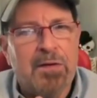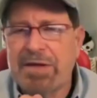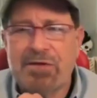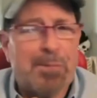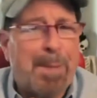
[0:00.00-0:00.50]

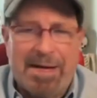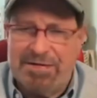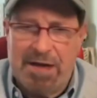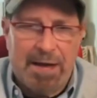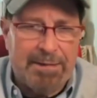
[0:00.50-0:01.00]
That's a bad
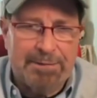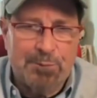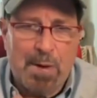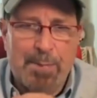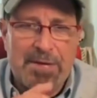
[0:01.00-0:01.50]
sign.
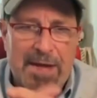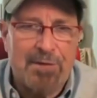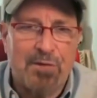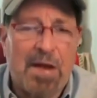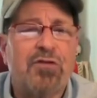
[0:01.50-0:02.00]
I mean, that's
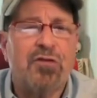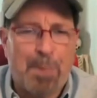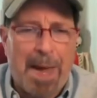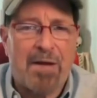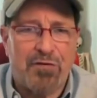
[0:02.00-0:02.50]
as
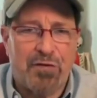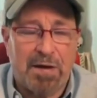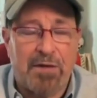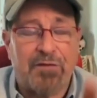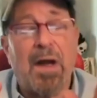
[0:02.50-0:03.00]
bad as it
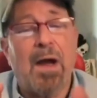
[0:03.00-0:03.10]
gets.